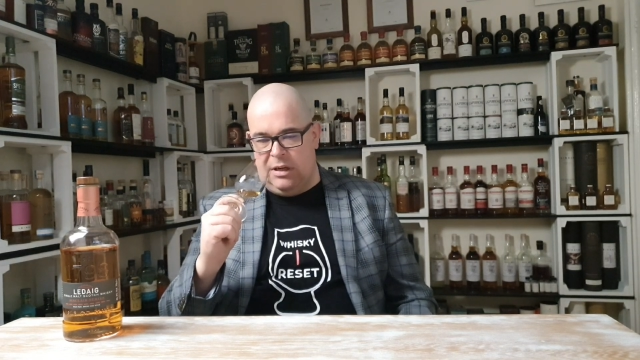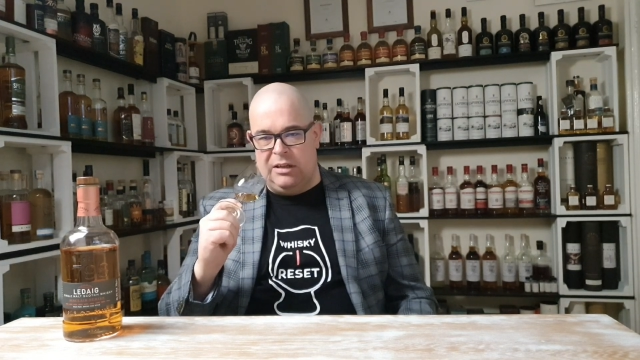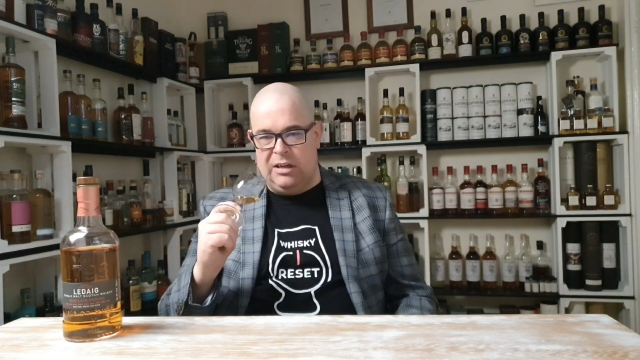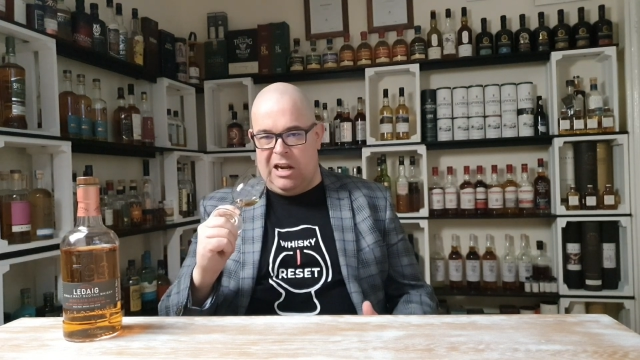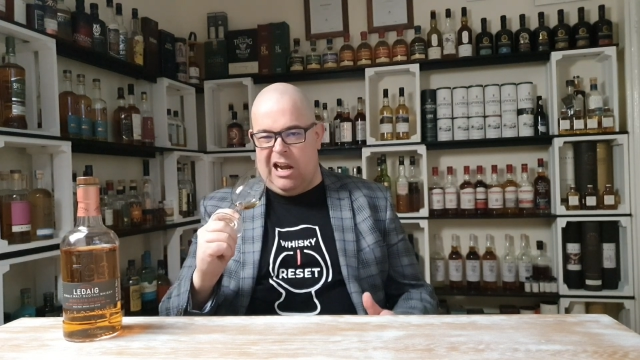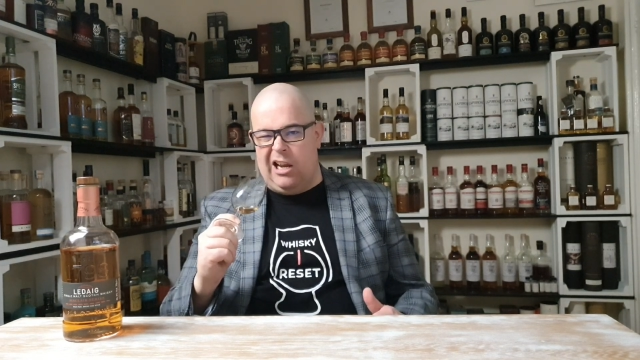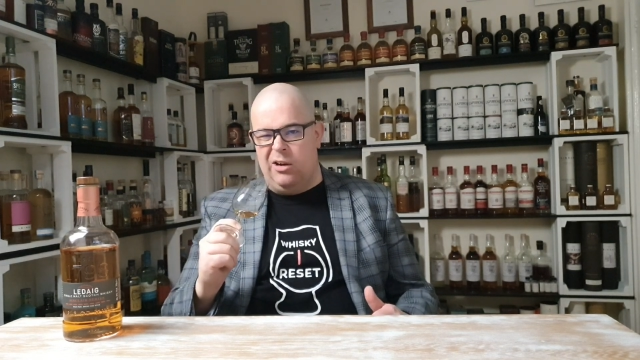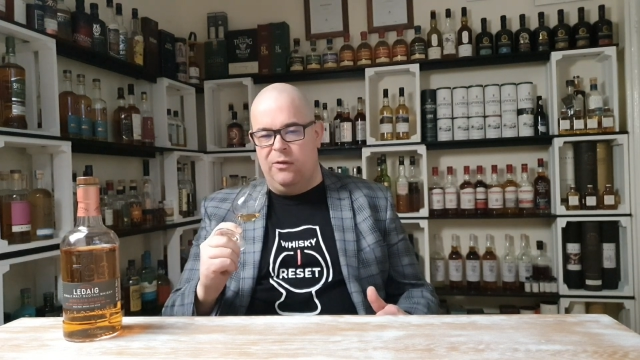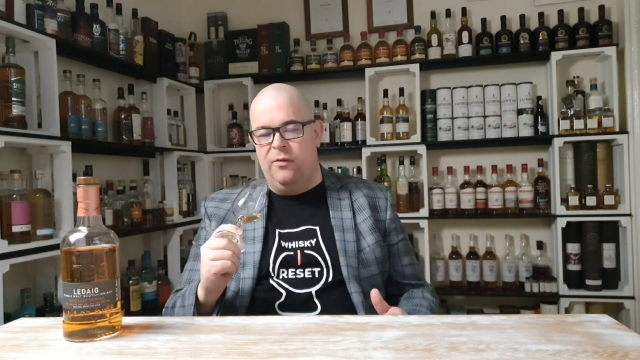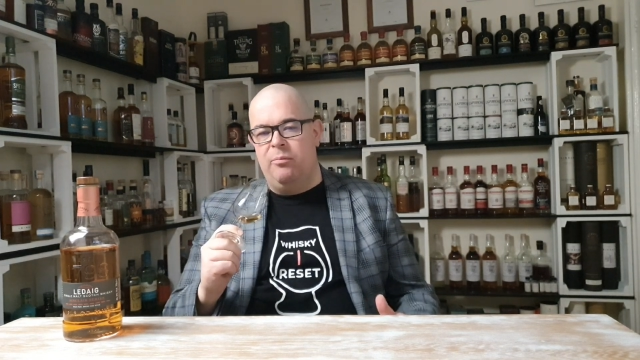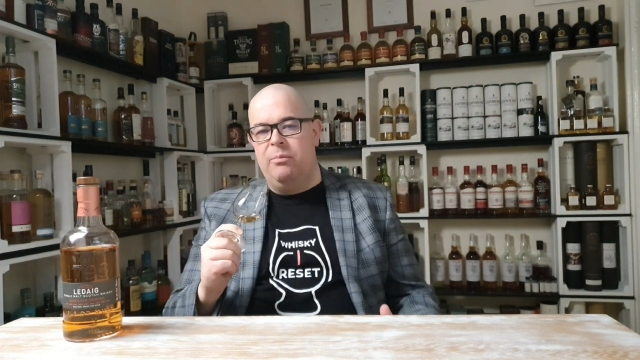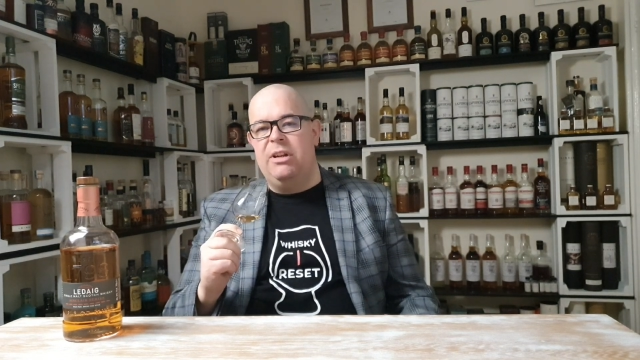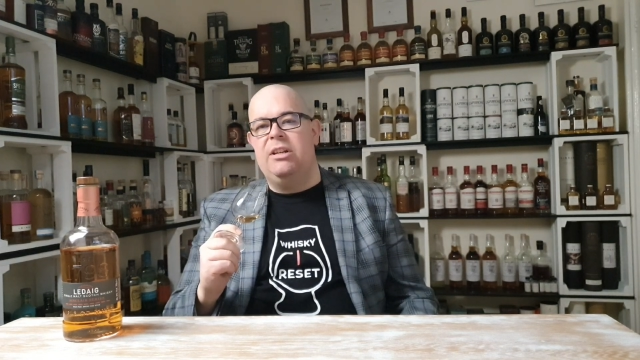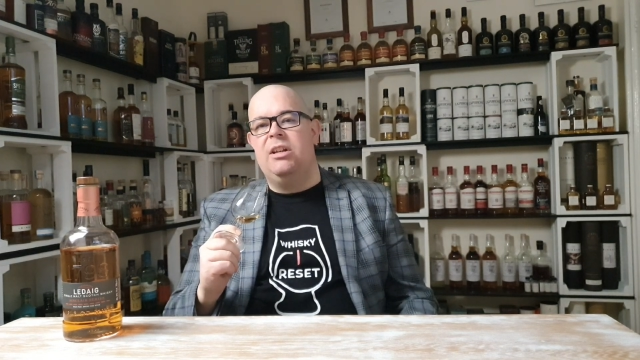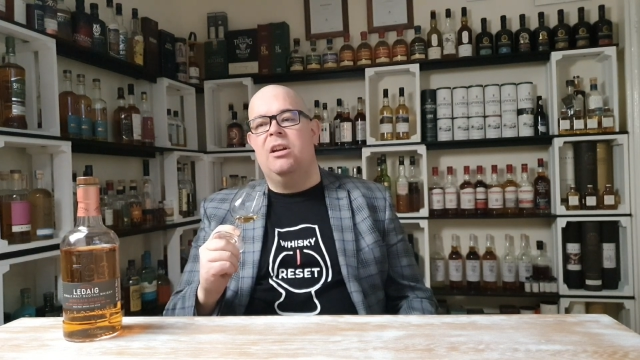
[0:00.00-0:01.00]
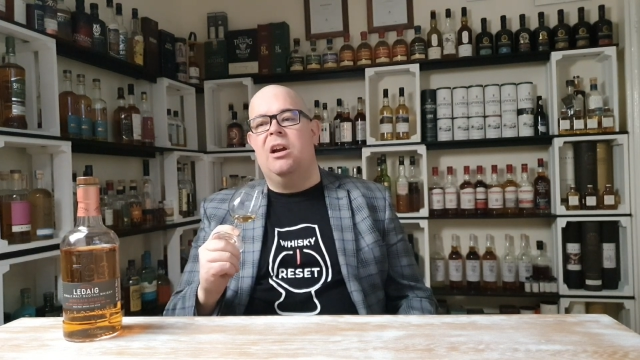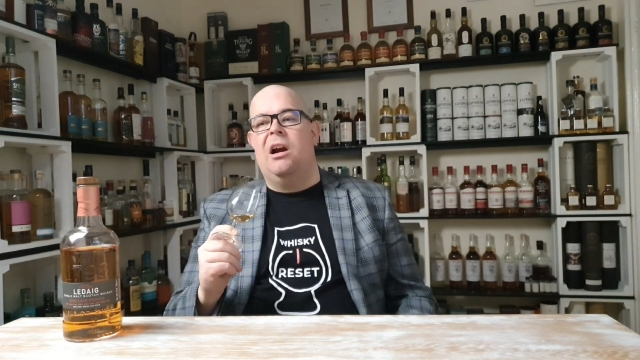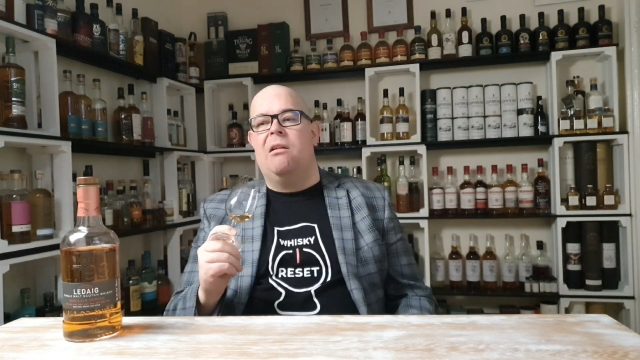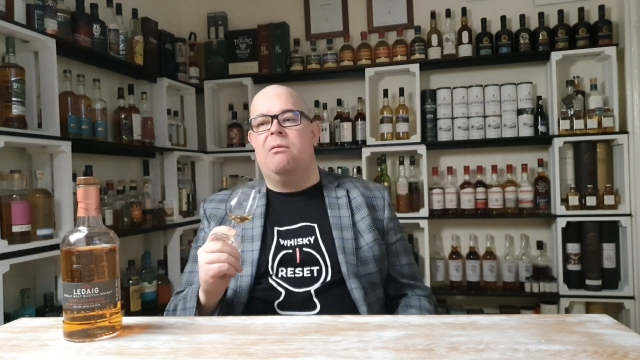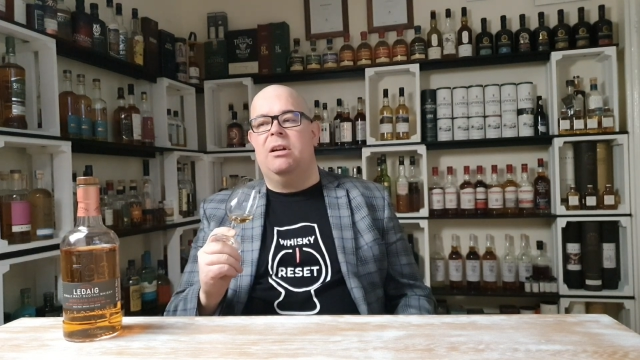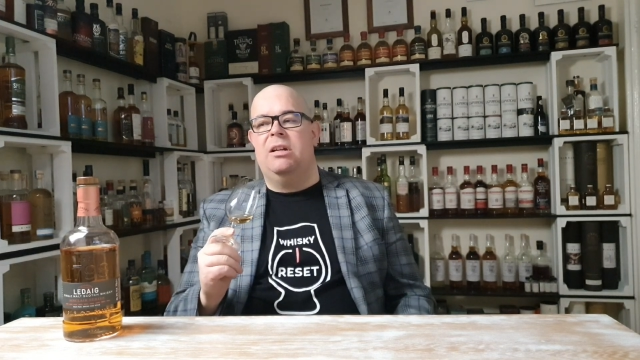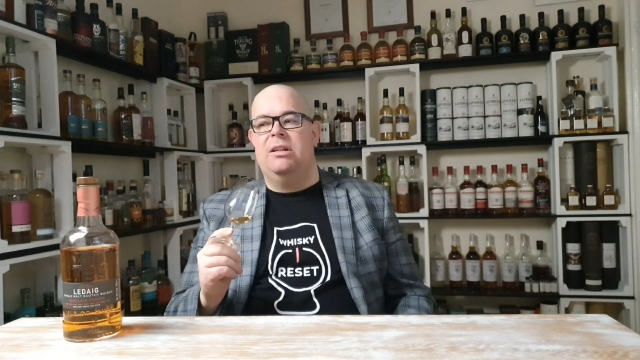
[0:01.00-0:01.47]
that kind of meaty
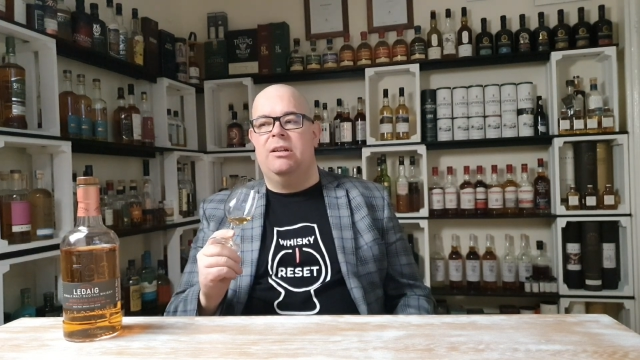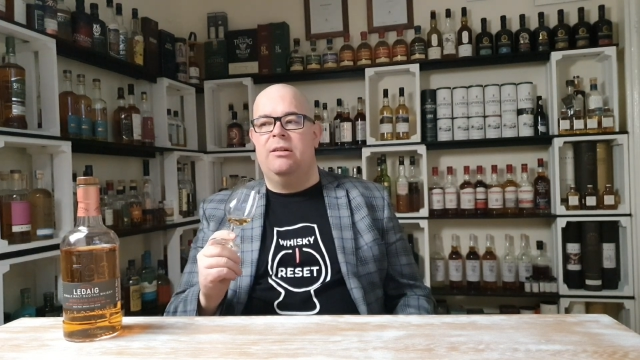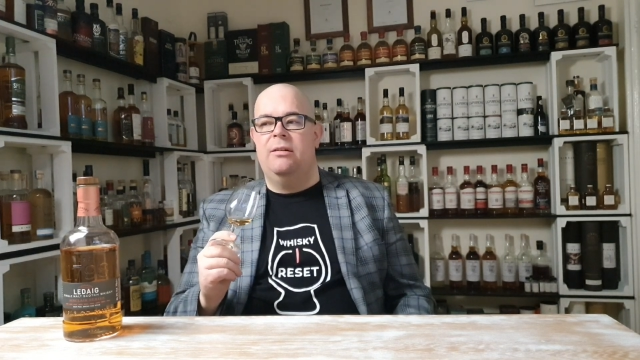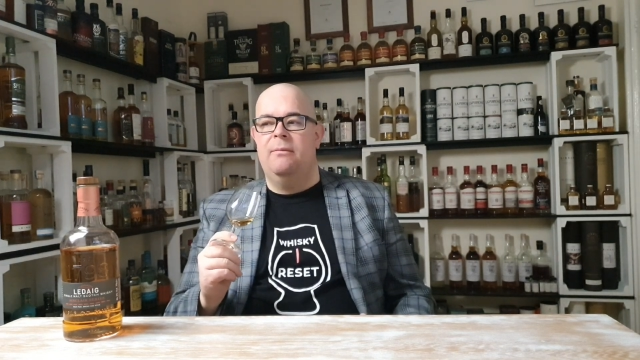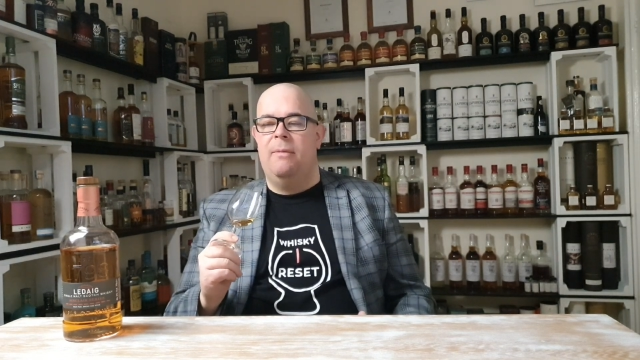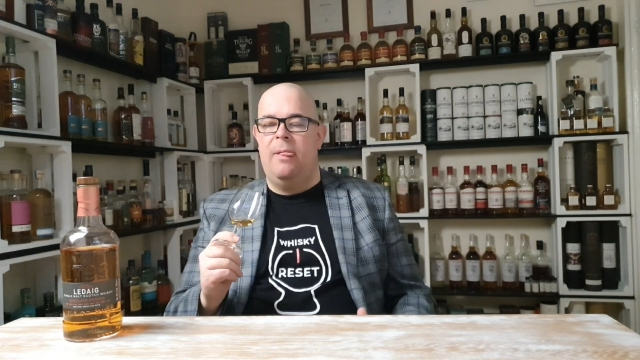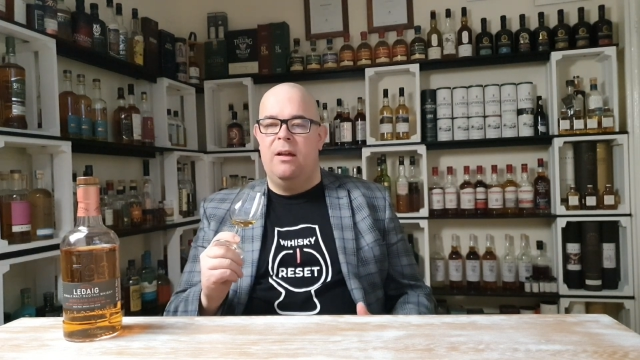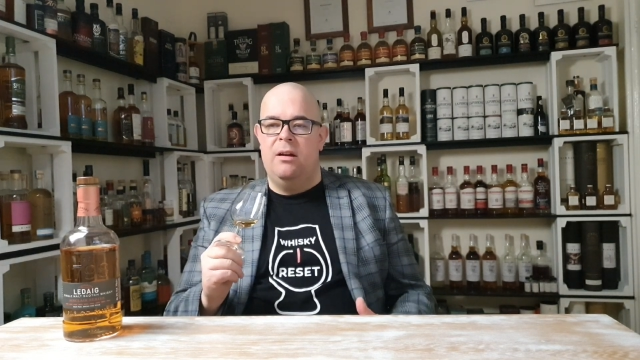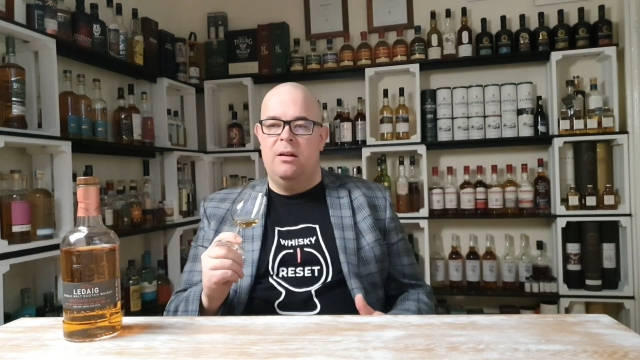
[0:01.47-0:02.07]
character